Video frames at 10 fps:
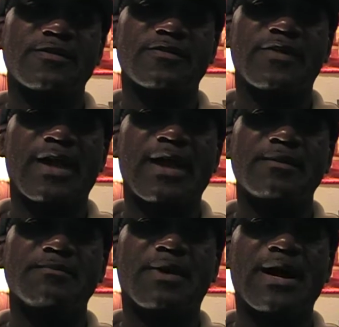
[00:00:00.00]
that
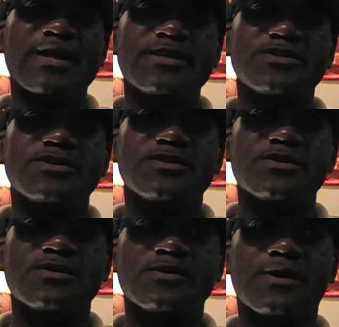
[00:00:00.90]
might
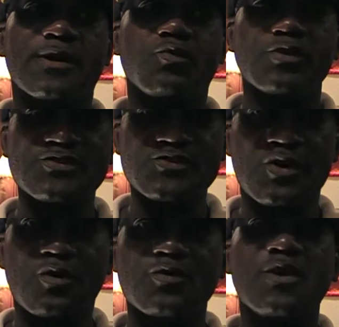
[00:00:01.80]

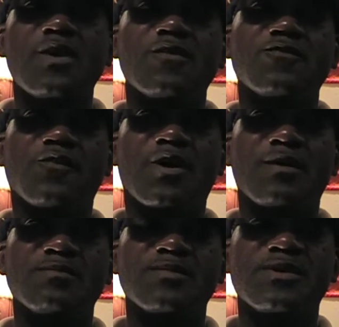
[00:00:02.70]
result
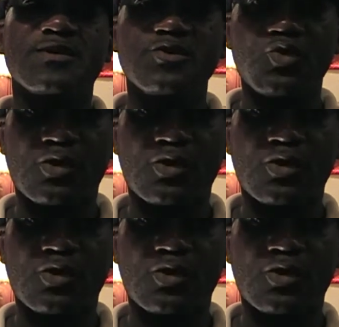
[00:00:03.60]
from your